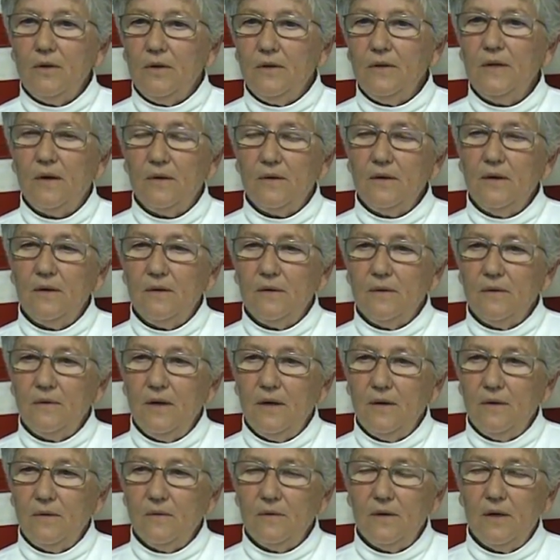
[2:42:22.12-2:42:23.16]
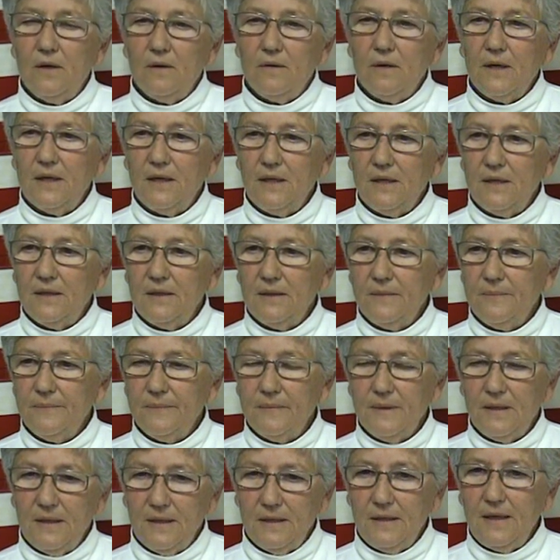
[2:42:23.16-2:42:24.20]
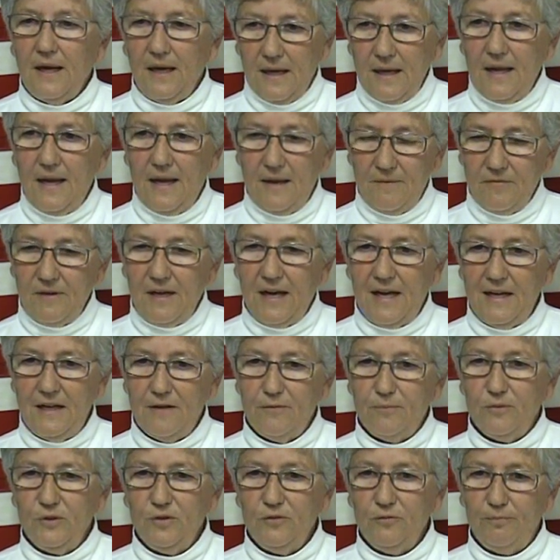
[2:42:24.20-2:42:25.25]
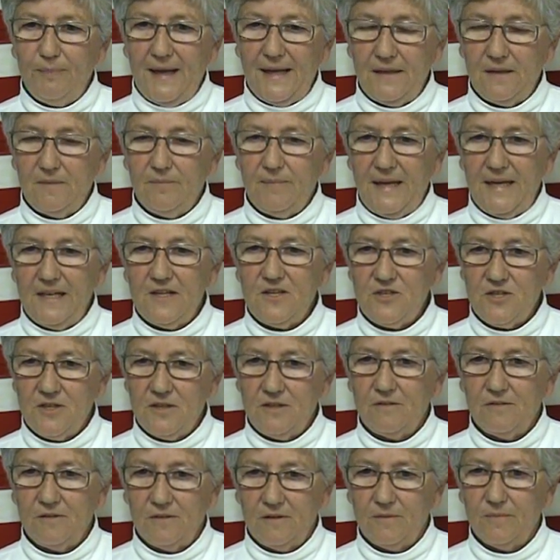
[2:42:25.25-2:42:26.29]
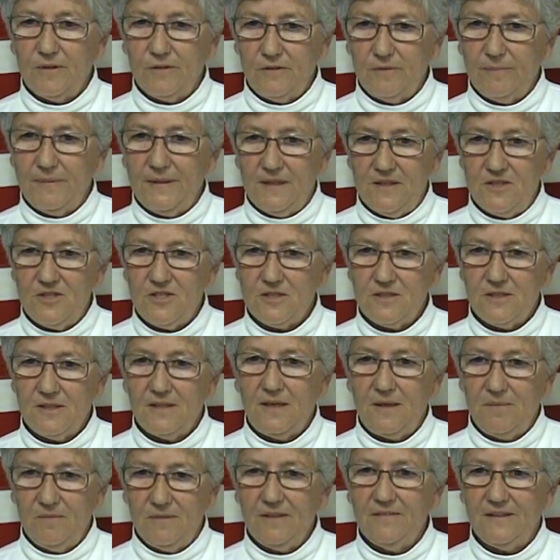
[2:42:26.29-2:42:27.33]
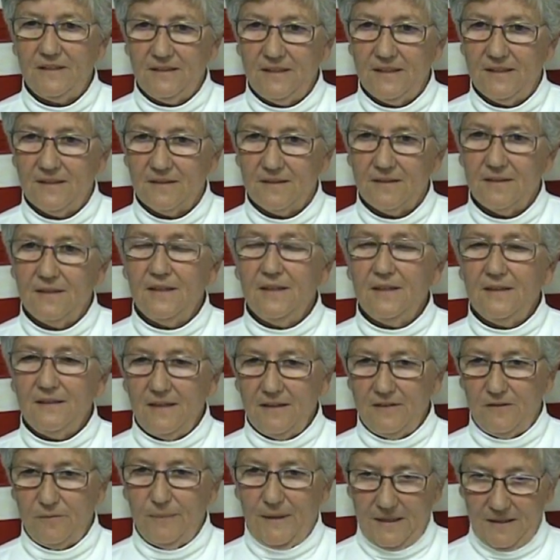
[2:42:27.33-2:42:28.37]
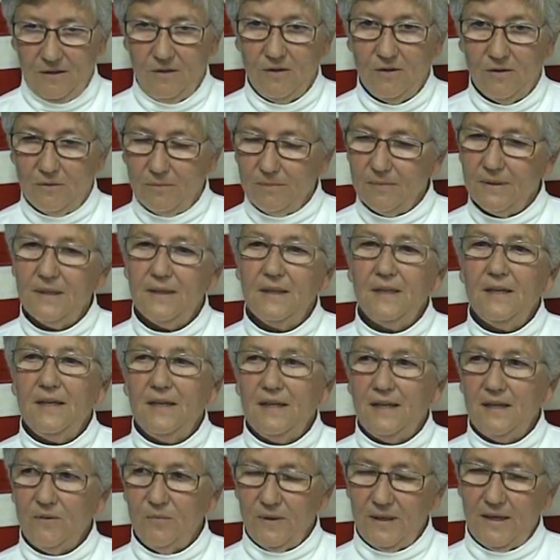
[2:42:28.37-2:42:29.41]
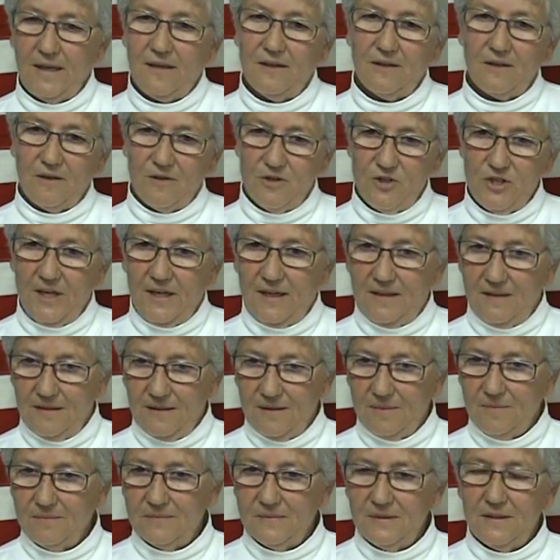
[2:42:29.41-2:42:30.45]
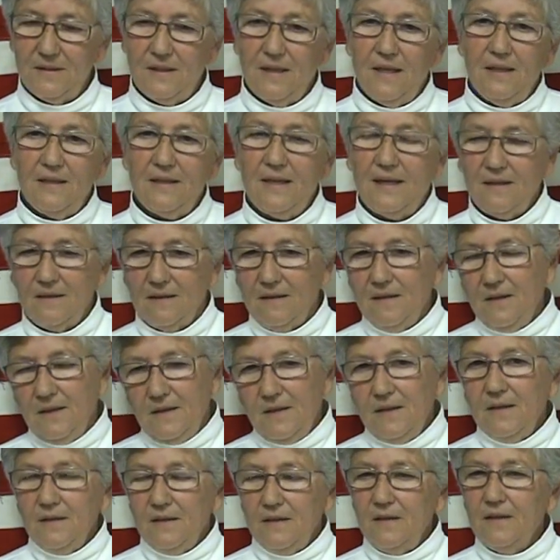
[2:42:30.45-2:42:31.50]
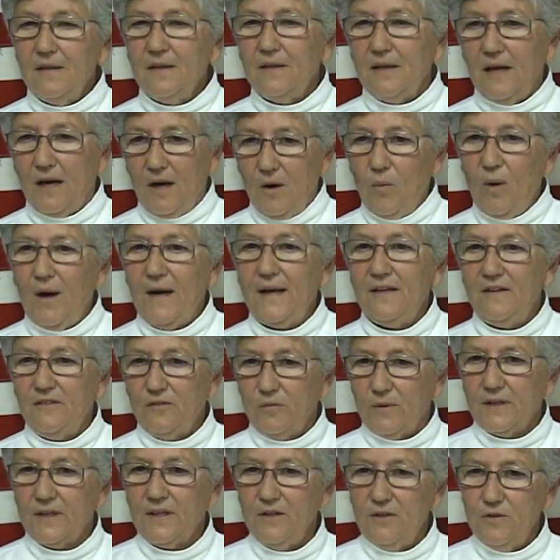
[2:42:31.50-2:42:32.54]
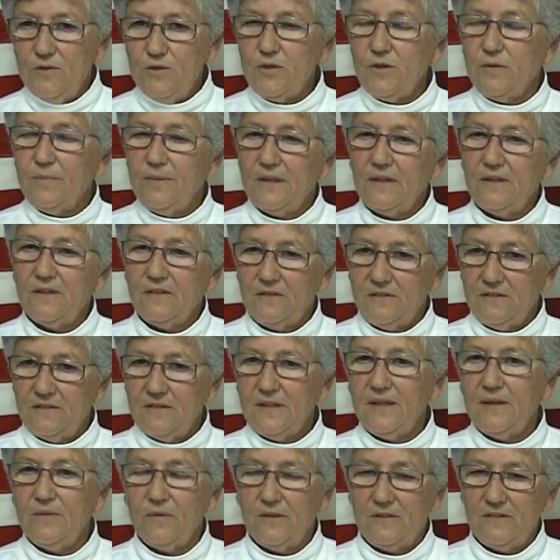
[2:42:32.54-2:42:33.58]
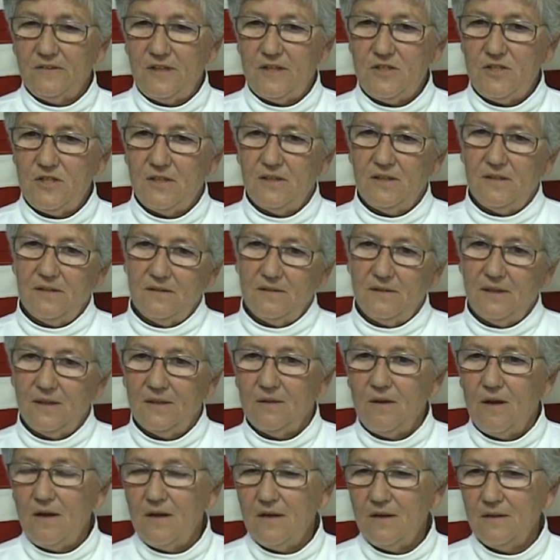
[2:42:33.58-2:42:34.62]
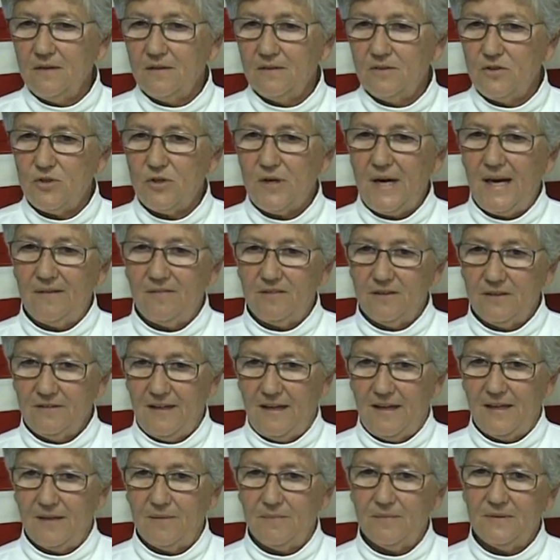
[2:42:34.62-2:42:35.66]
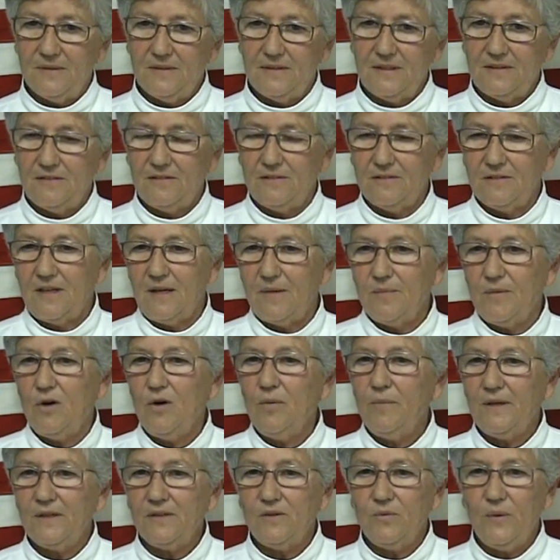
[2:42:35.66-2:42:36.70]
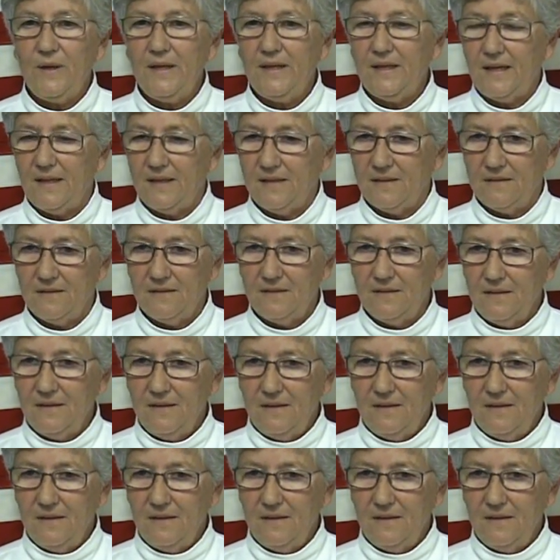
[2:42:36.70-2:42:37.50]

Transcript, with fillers: no no no no no. Um, I have I have moved bag and baggage into Hermosa Beach, and I'm living there. Okay. That's my home. And when I negotiate, um, like the Hawaiians were unusual because it was such a, a long travel time that to come home on the weekend